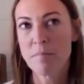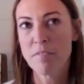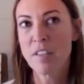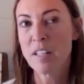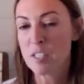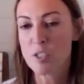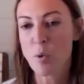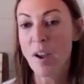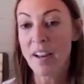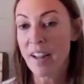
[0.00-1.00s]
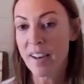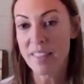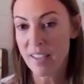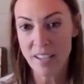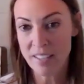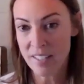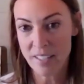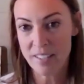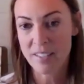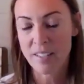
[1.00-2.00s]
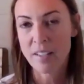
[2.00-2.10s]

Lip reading: feeling joy in anything I did.